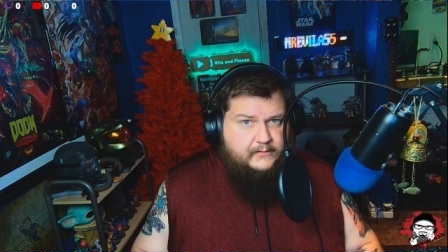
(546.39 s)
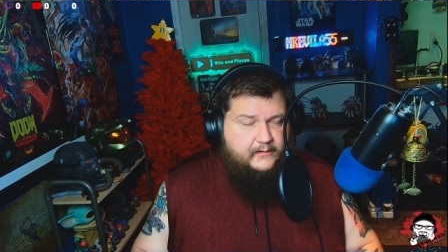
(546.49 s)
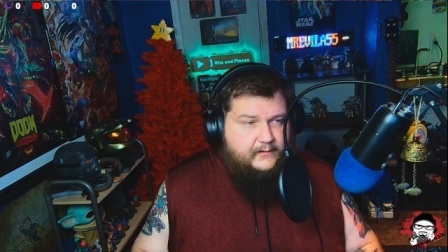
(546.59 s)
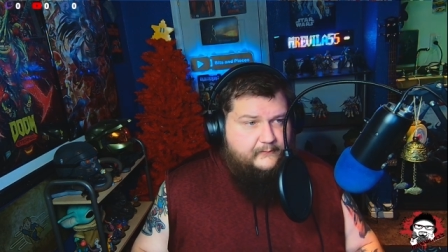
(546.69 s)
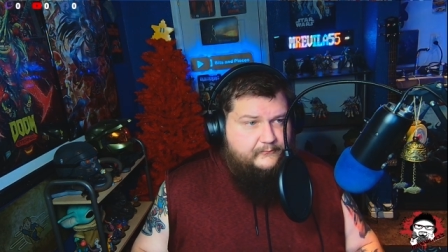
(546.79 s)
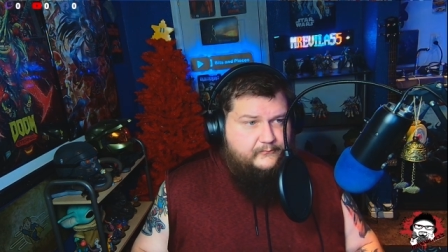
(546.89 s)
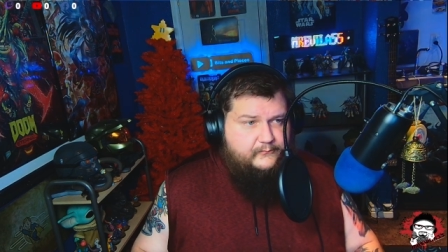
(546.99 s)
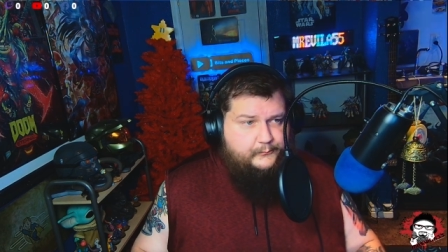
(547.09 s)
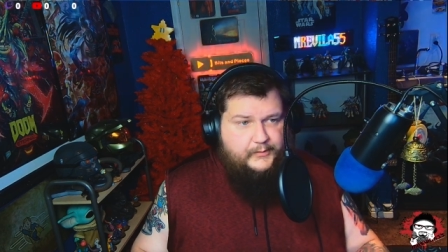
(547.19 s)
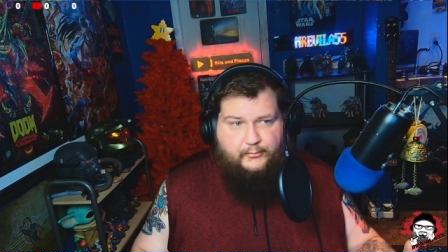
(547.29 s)
Um,
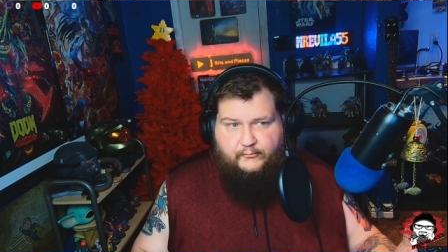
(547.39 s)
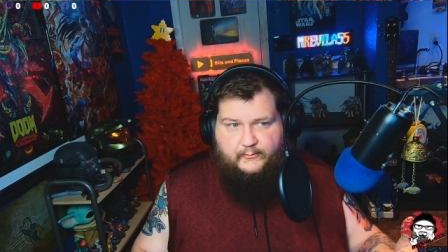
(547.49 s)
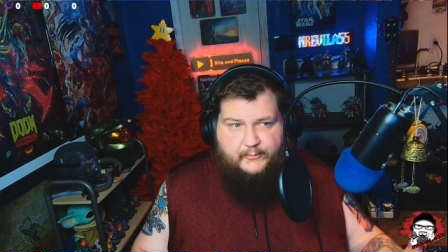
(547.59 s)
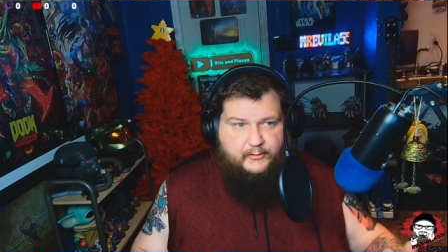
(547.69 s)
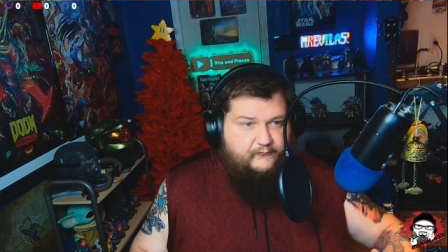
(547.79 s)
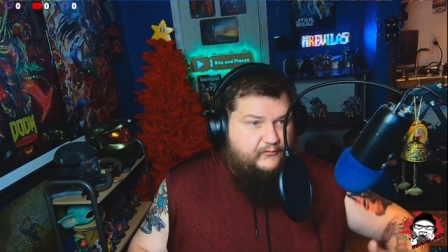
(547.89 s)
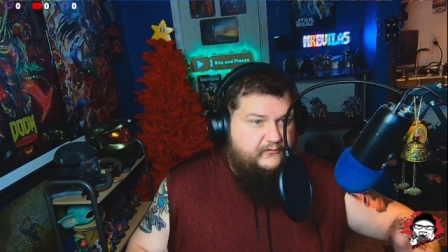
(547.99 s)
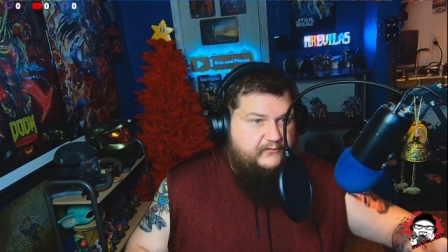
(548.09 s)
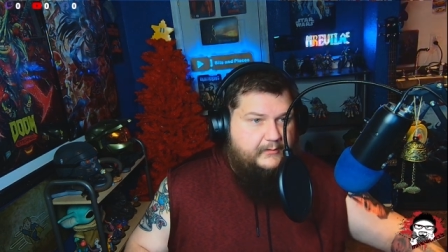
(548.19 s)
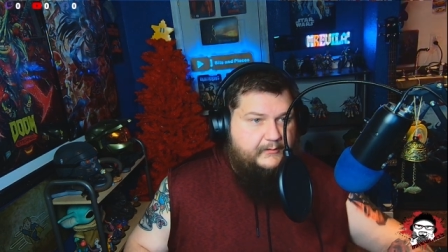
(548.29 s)
people remember the
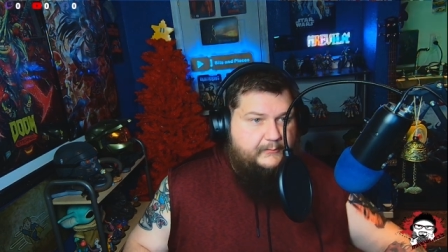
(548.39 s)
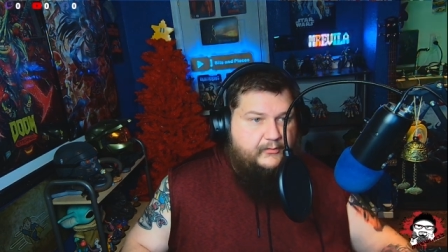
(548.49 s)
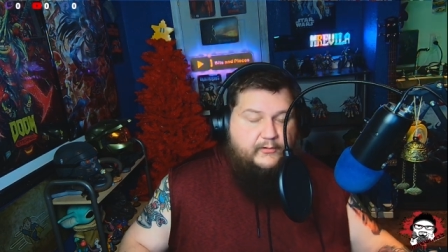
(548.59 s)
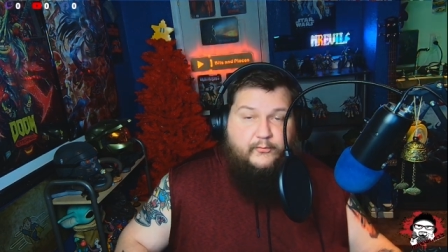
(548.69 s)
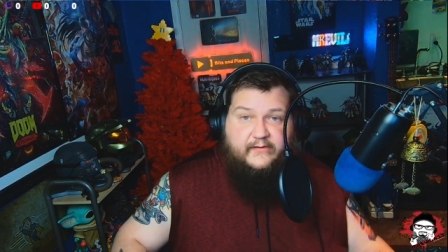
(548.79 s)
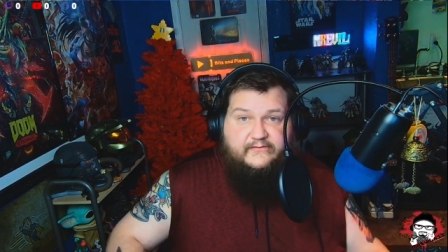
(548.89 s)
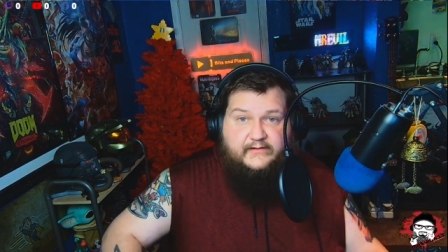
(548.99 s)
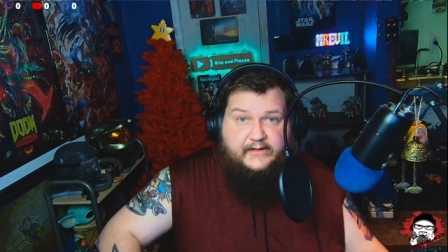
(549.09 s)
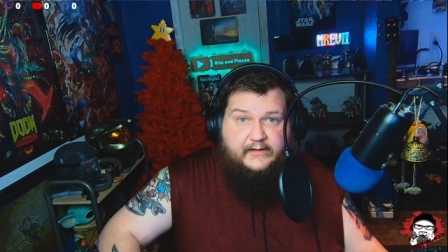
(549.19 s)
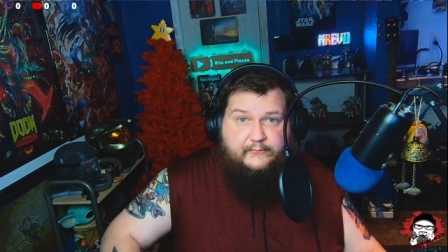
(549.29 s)
first time they played
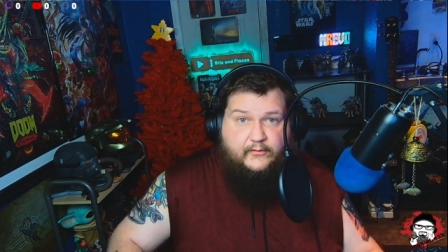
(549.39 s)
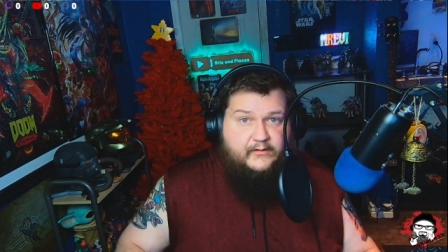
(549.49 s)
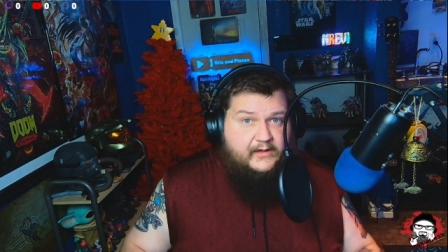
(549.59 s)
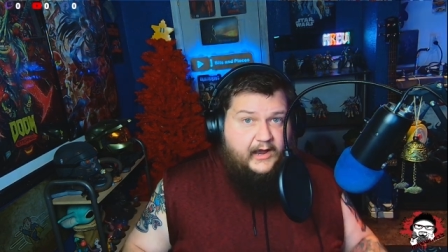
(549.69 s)
Resident Evil.